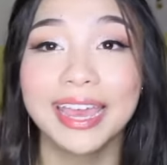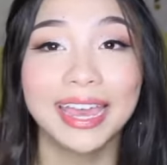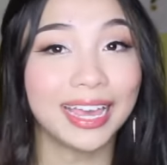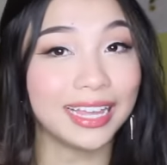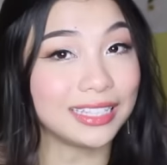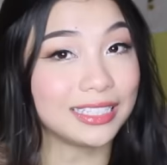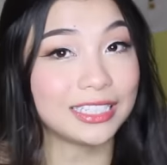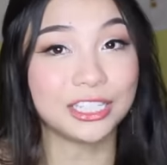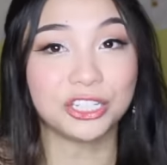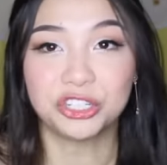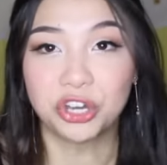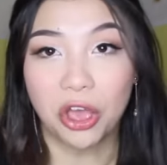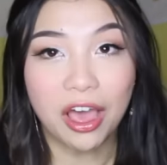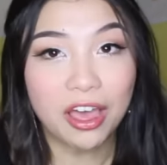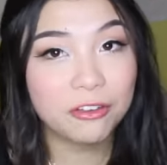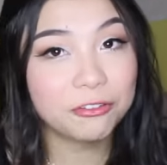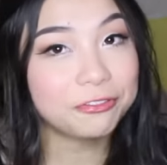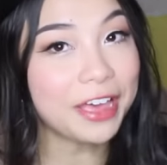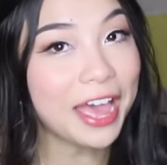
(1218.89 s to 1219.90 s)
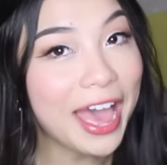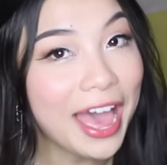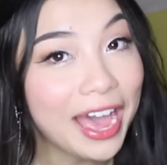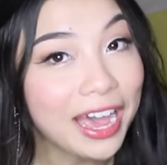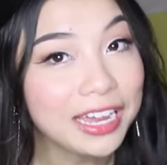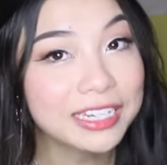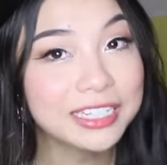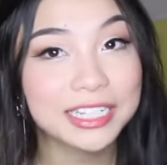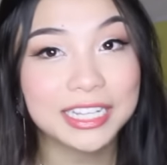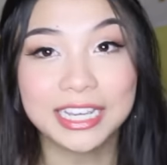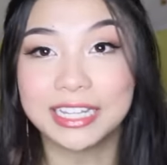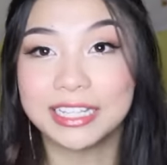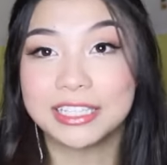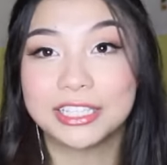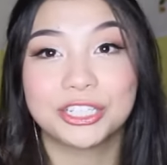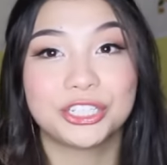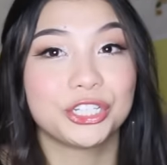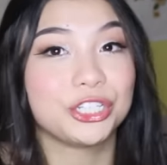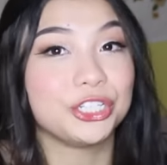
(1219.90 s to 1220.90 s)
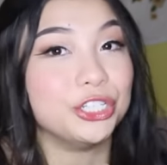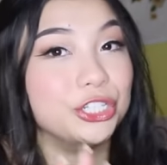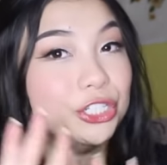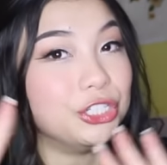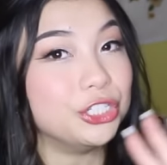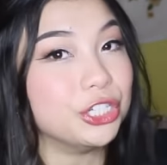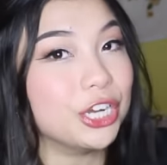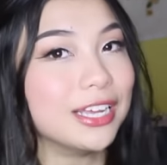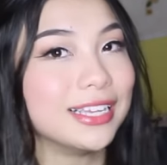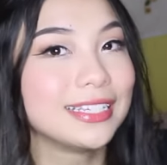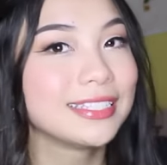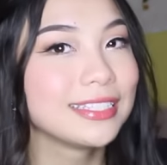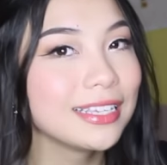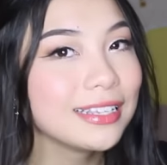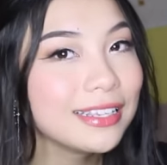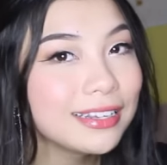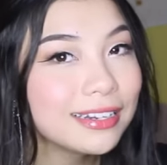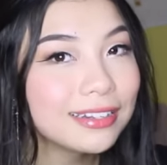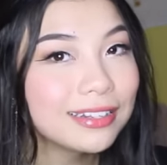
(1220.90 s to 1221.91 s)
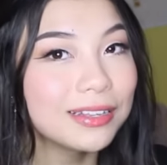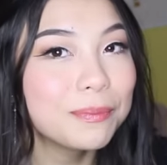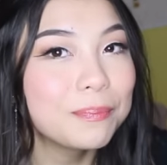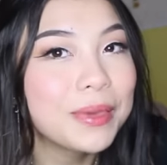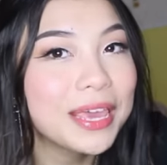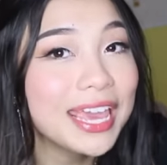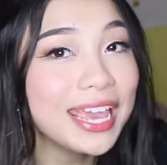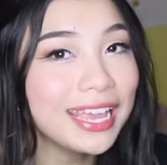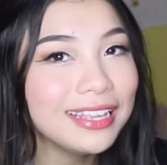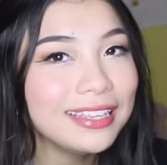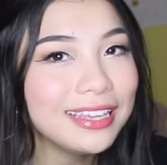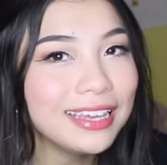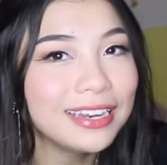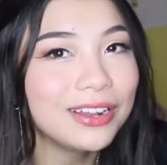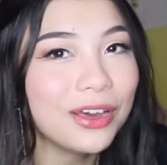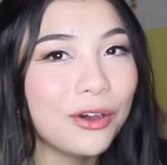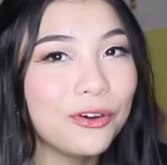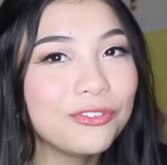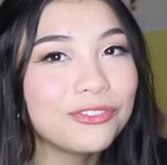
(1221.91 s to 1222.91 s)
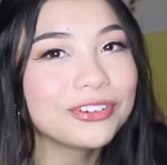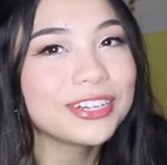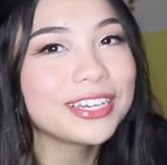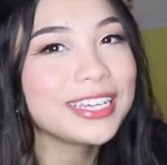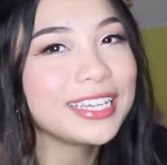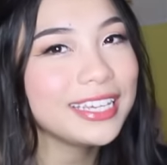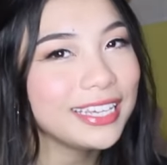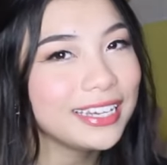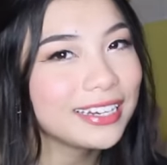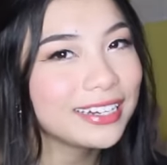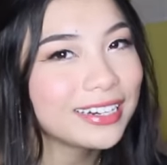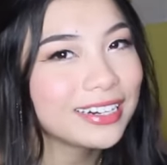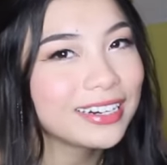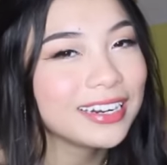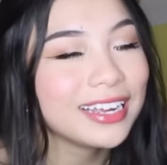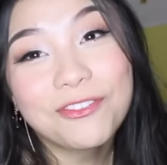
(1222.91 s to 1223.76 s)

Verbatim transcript: It's not fact. It's just a little opinion over here.